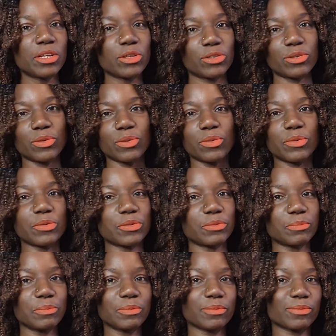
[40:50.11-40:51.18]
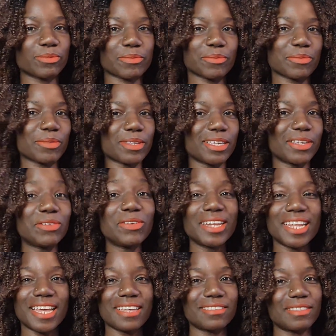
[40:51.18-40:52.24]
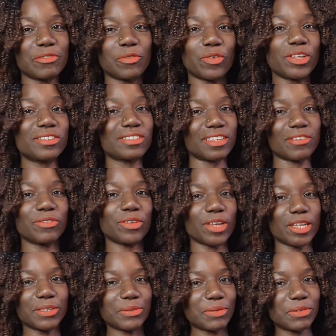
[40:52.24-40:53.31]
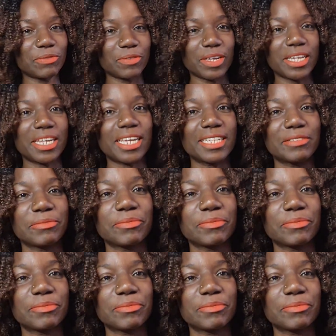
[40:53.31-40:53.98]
So utilize the free stuff you can do in Vienna.